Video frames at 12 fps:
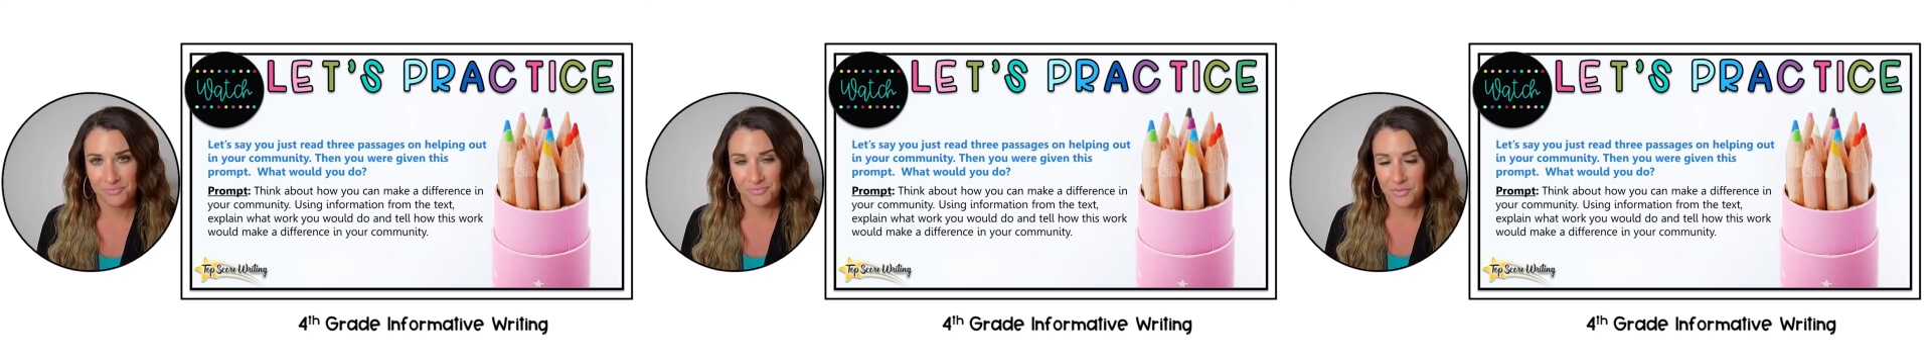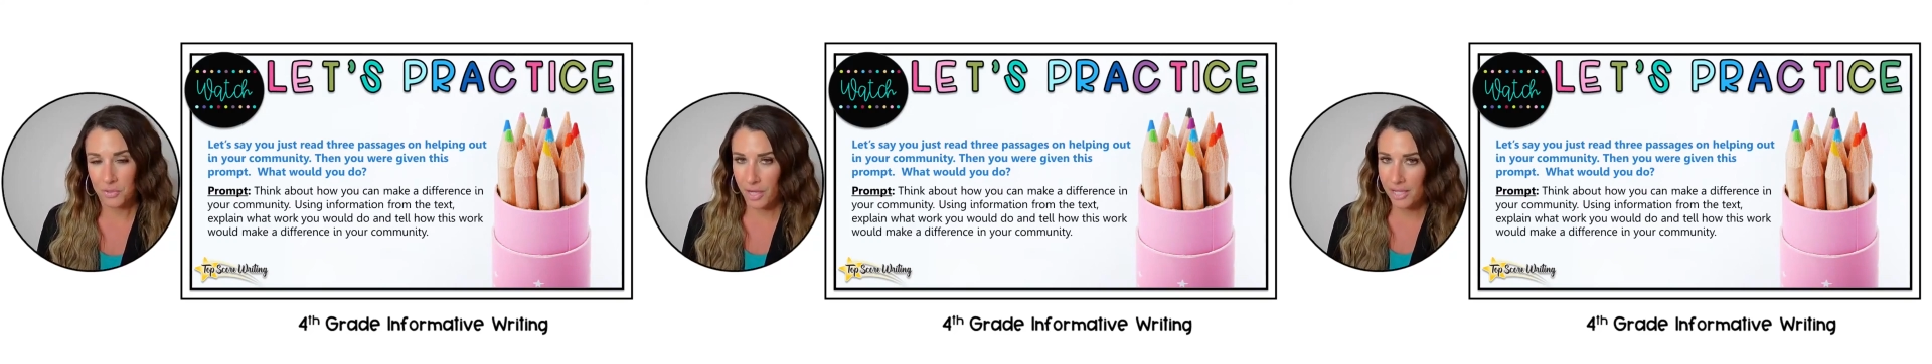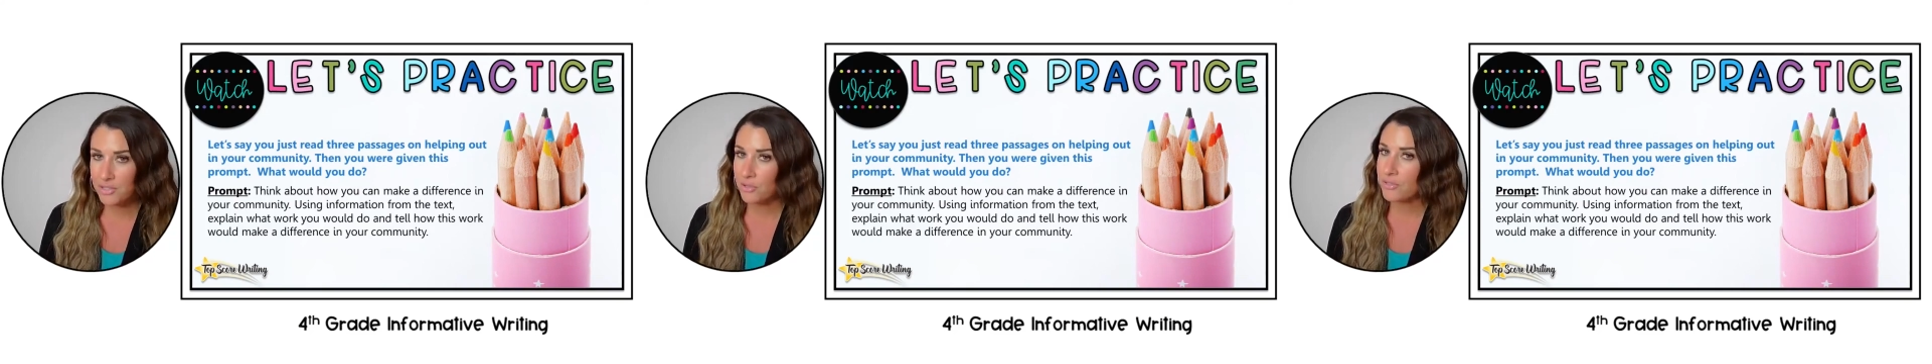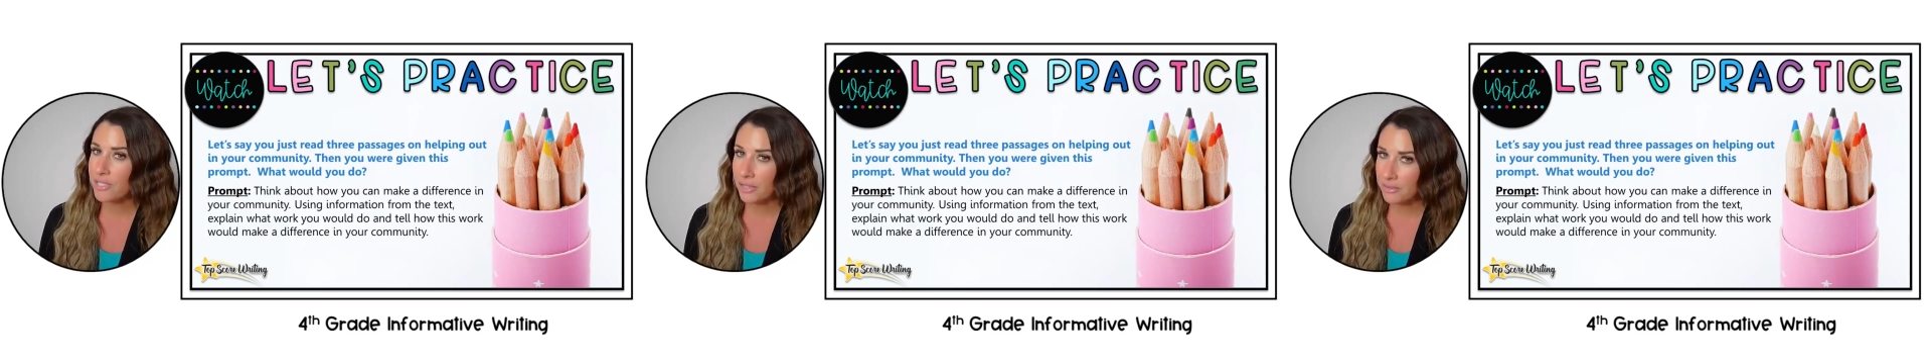Okay, so
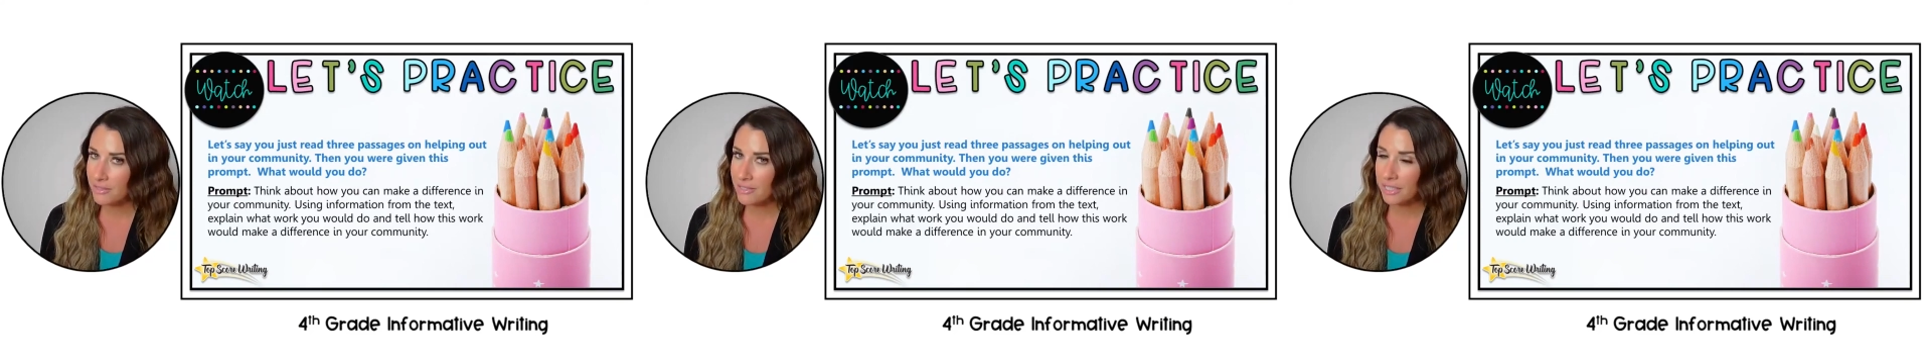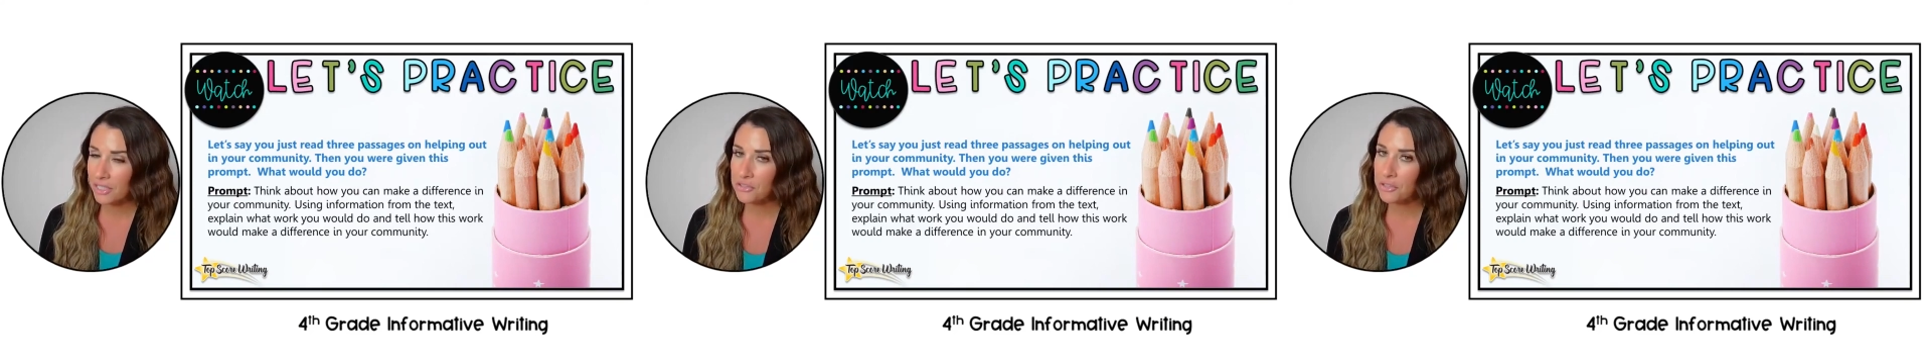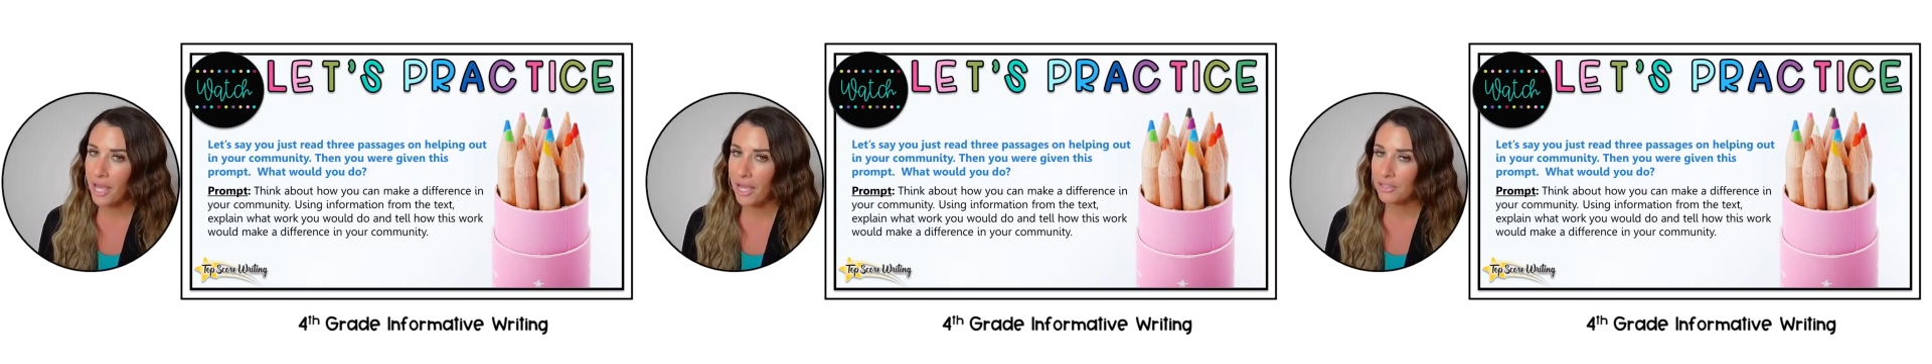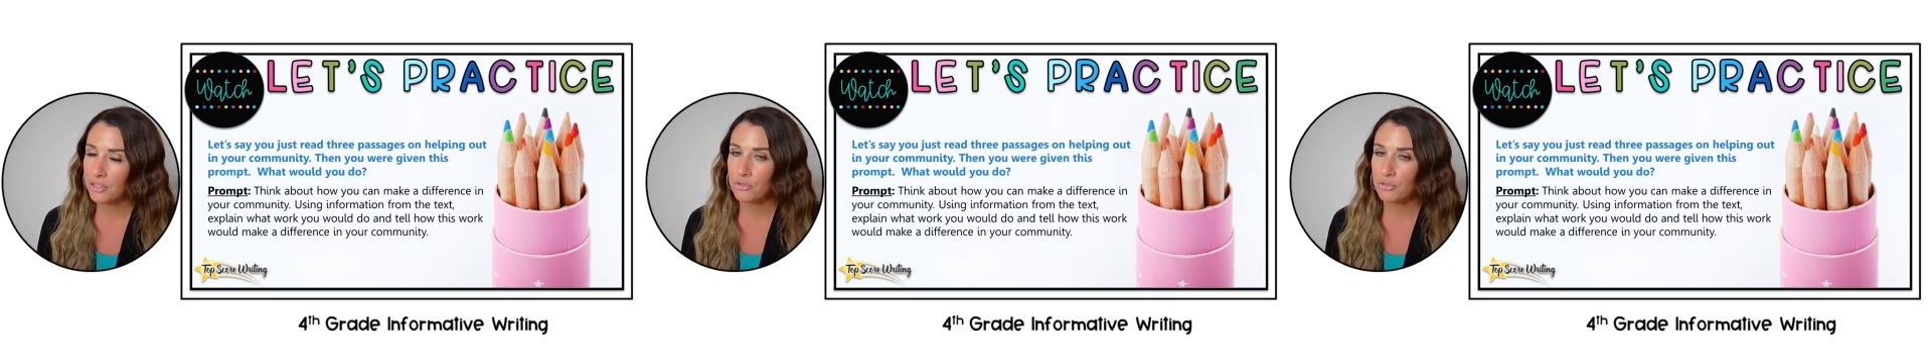set the scene in your head.